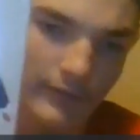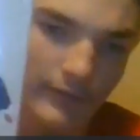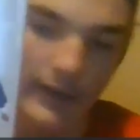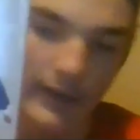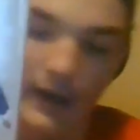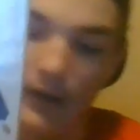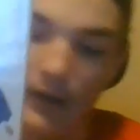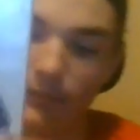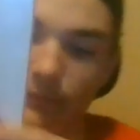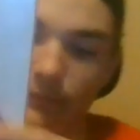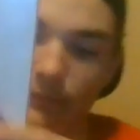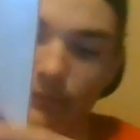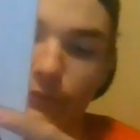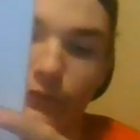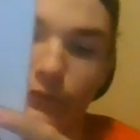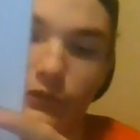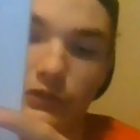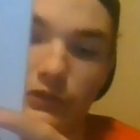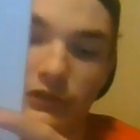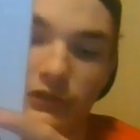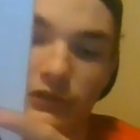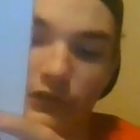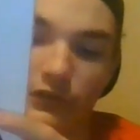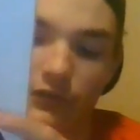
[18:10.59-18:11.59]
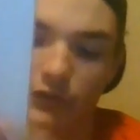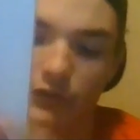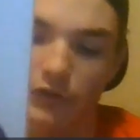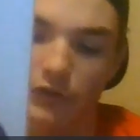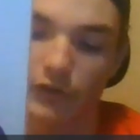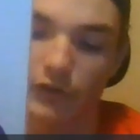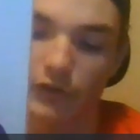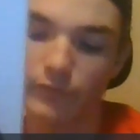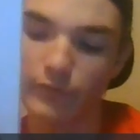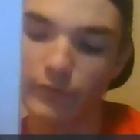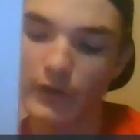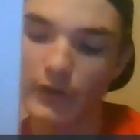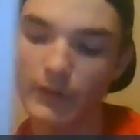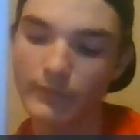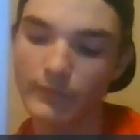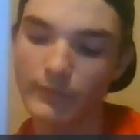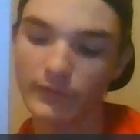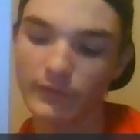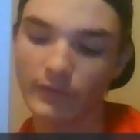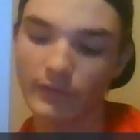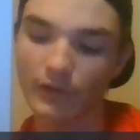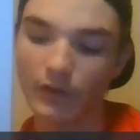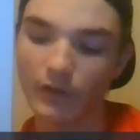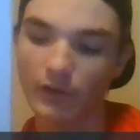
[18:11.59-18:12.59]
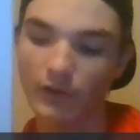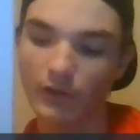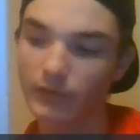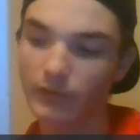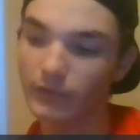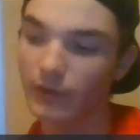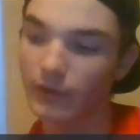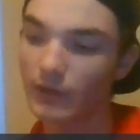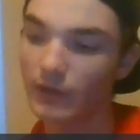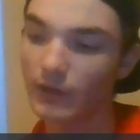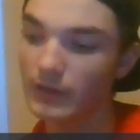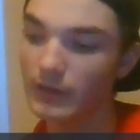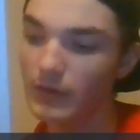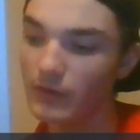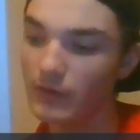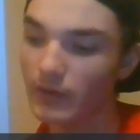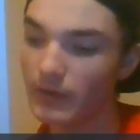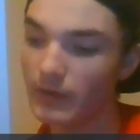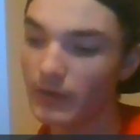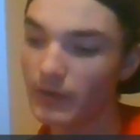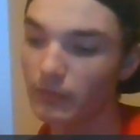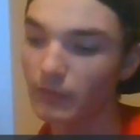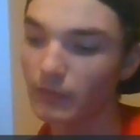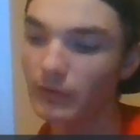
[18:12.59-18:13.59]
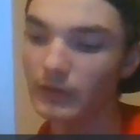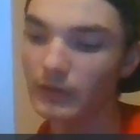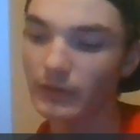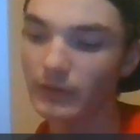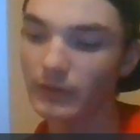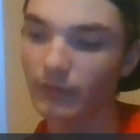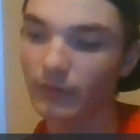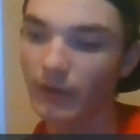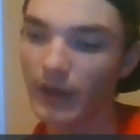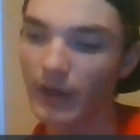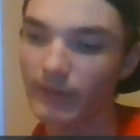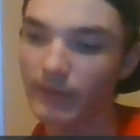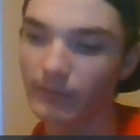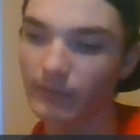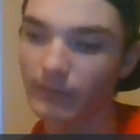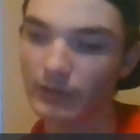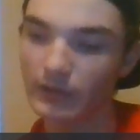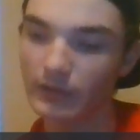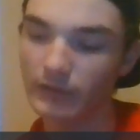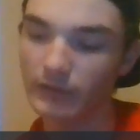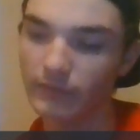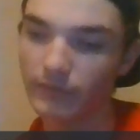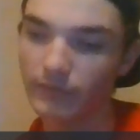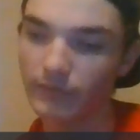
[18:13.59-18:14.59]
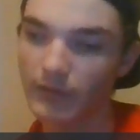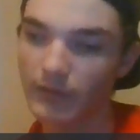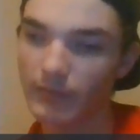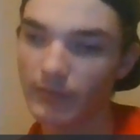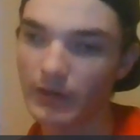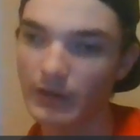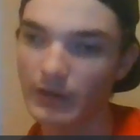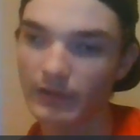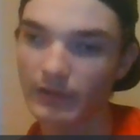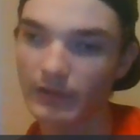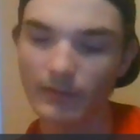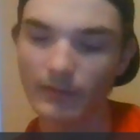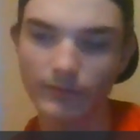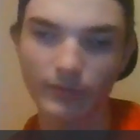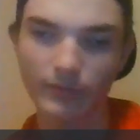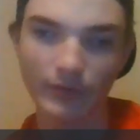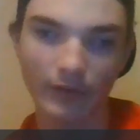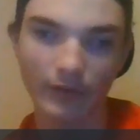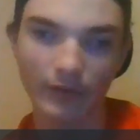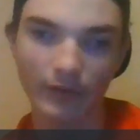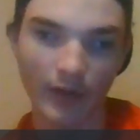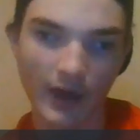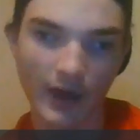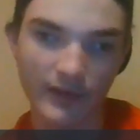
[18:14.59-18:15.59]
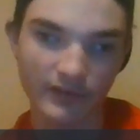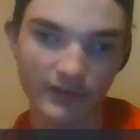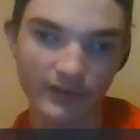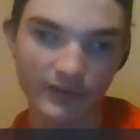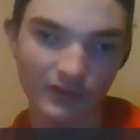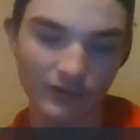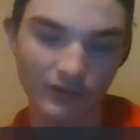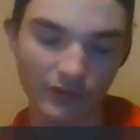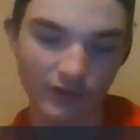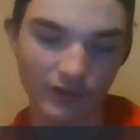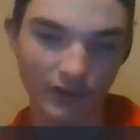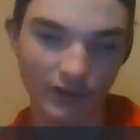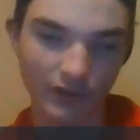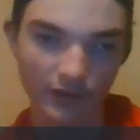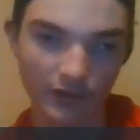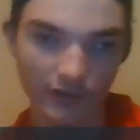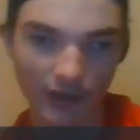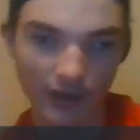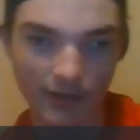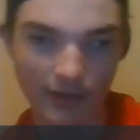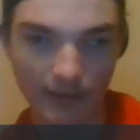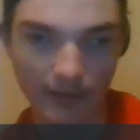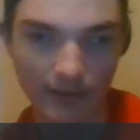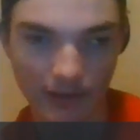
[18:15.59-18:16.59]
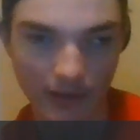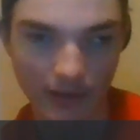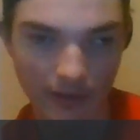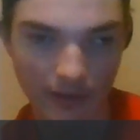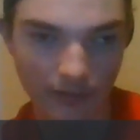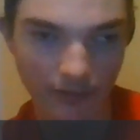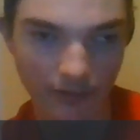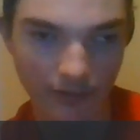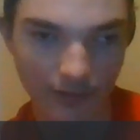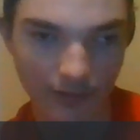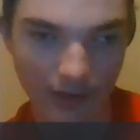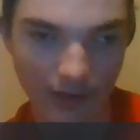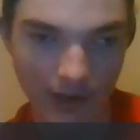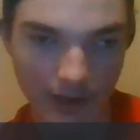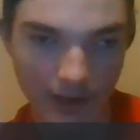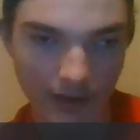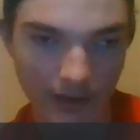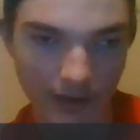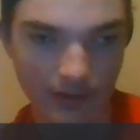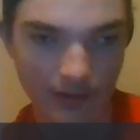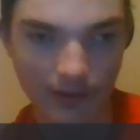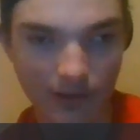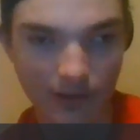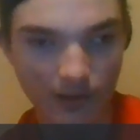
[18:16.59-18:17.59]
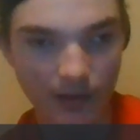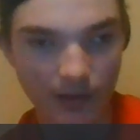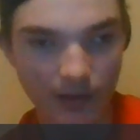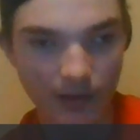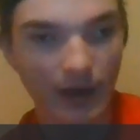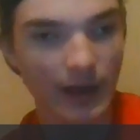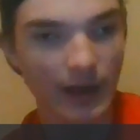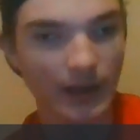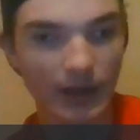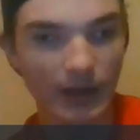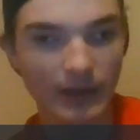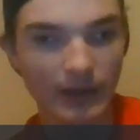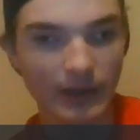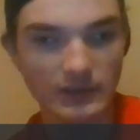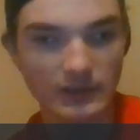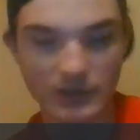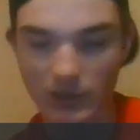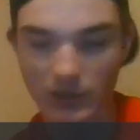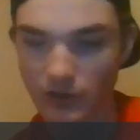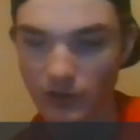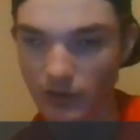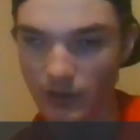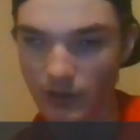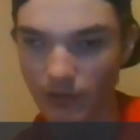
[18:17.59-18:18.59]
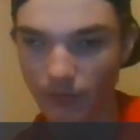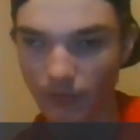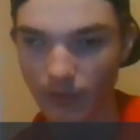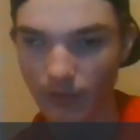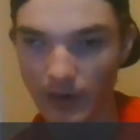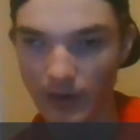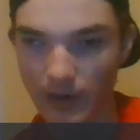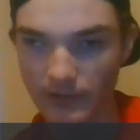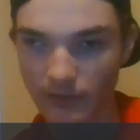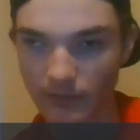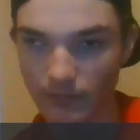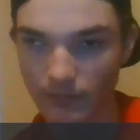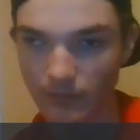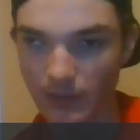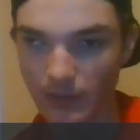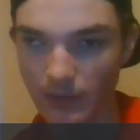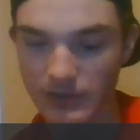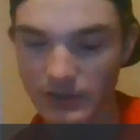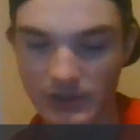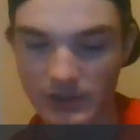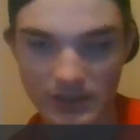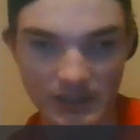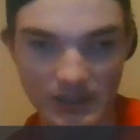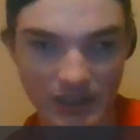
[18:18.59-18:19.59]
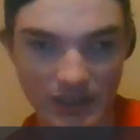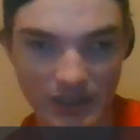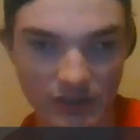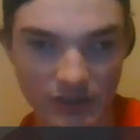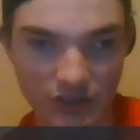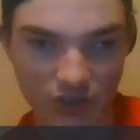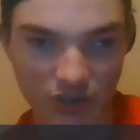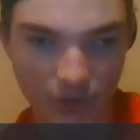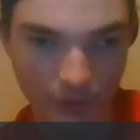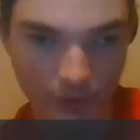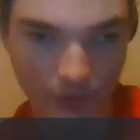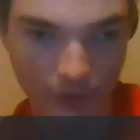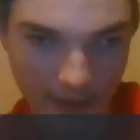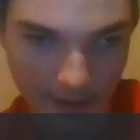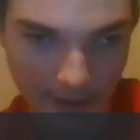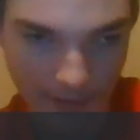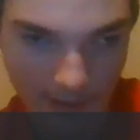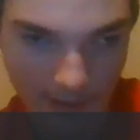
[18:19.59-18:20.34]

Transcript: cover the album first. Favorite songs on here? I really don't have a least favorite, except for the last two songs. I think Yesterday, I think I just heard it way too much to enjoy